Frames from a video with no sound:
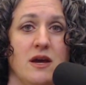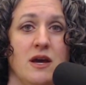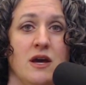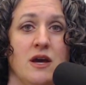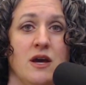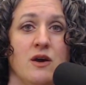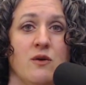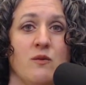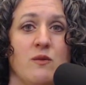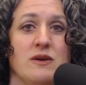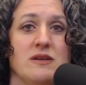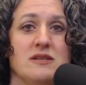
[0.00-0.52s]

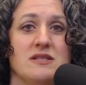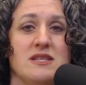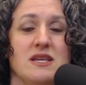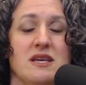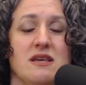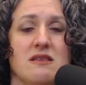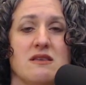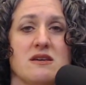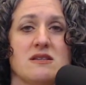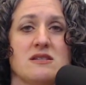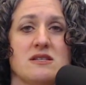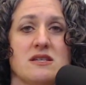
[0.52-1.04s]
We see
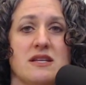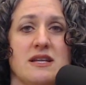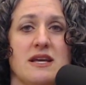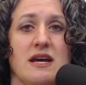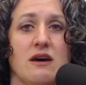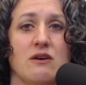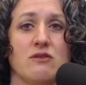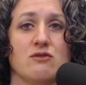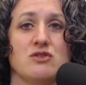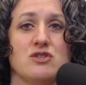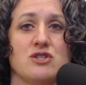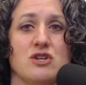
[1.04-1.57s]
this in
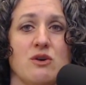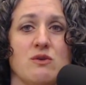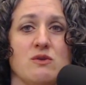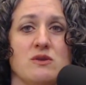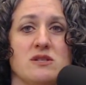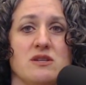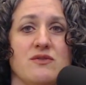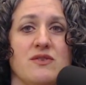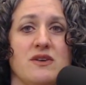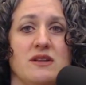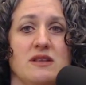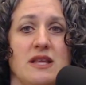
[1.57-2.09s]
how
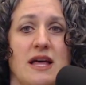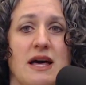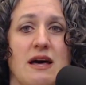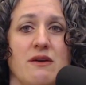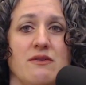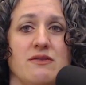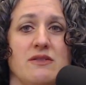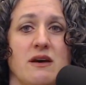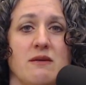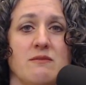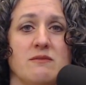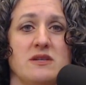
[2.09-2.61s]
Joseph
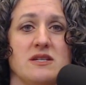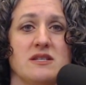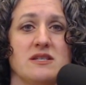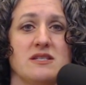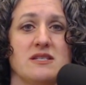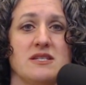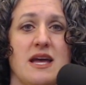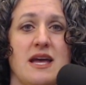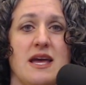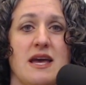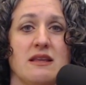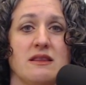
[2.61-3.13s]
allowed them to
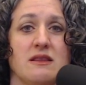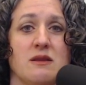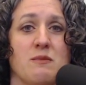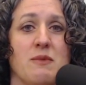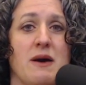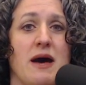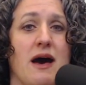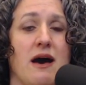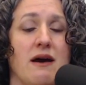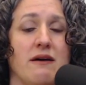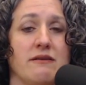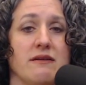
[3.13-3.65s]
stay at the
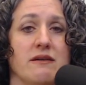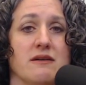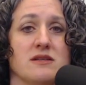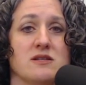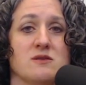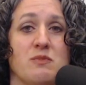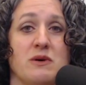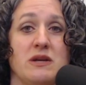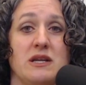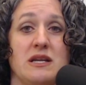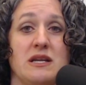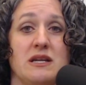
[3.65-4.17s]
palace,
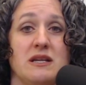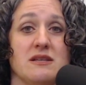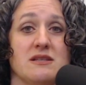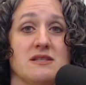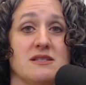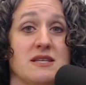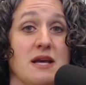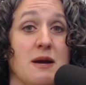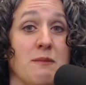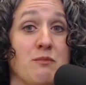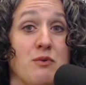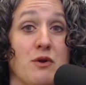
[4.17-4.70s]
but in a
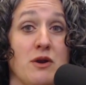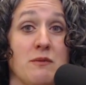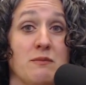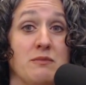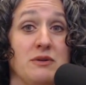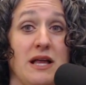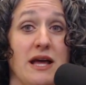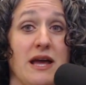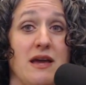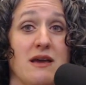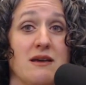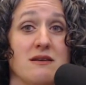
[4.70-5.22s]
separate
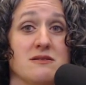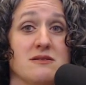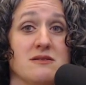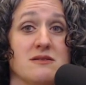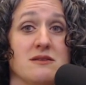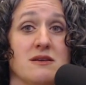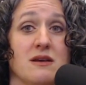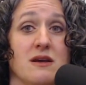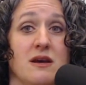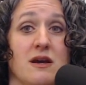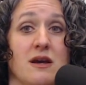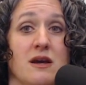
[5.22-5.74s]

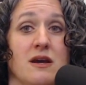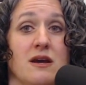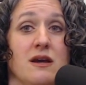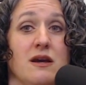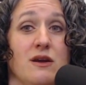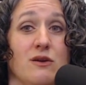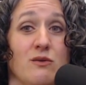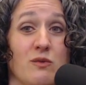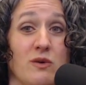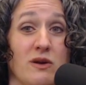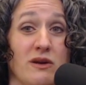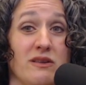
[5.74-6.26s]
place.
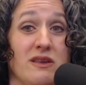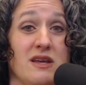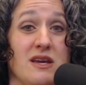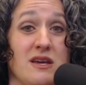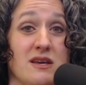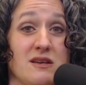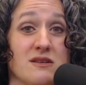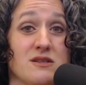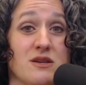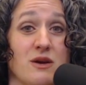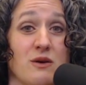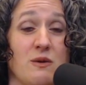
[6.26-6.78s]
It really
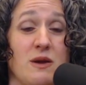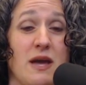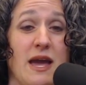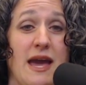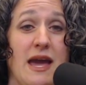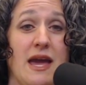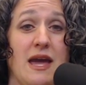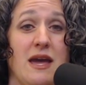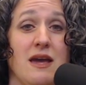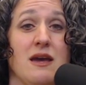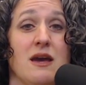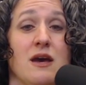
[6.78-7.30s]
is
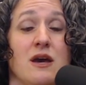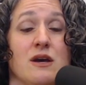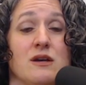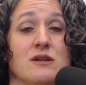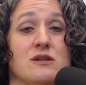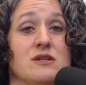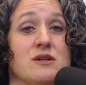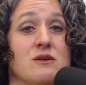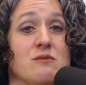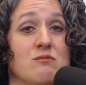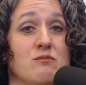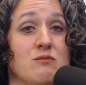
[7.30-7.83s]
okay
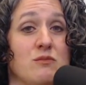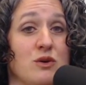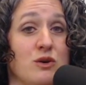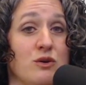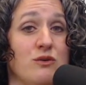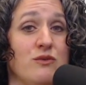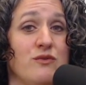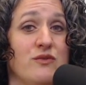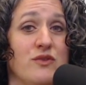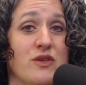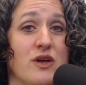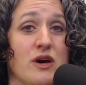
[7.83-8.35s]
to
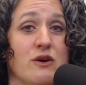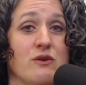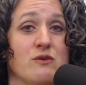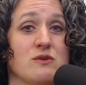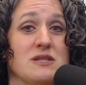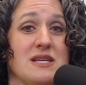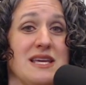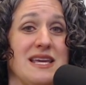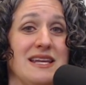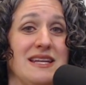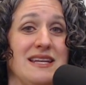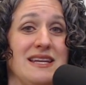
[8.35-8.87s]
move those
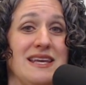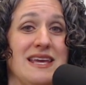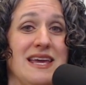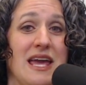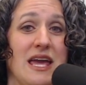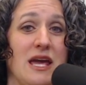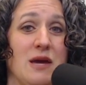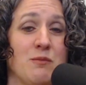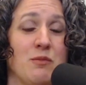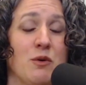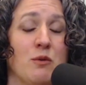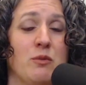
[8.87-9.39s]

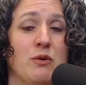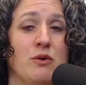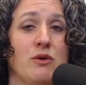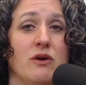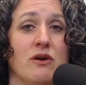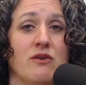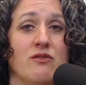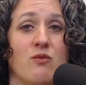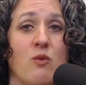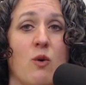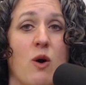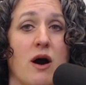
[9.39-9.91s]
incapable
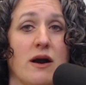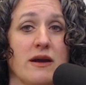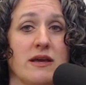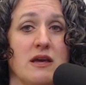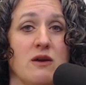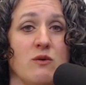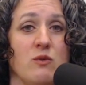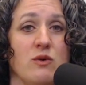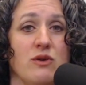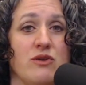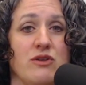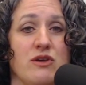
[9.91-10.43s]
of
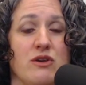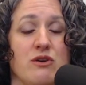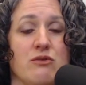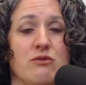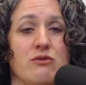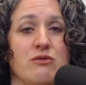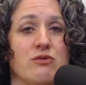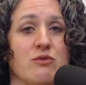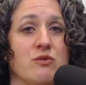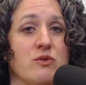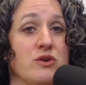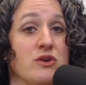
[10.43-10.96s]
walking with you
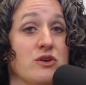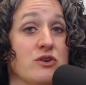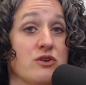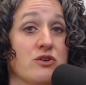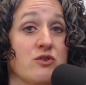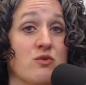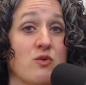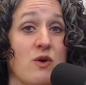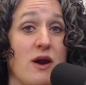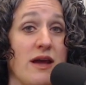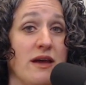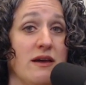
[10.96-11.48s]
through your
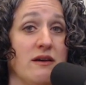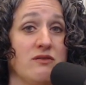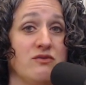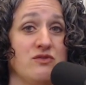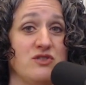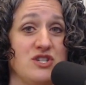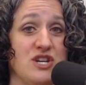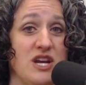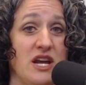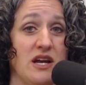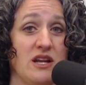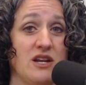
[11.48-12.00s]
gray of
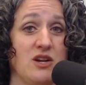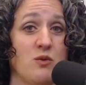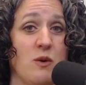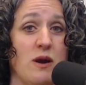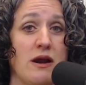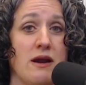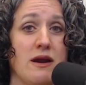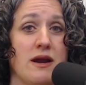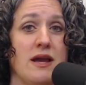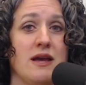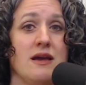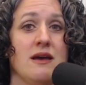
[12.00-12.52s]

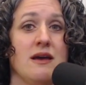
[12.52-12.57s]
January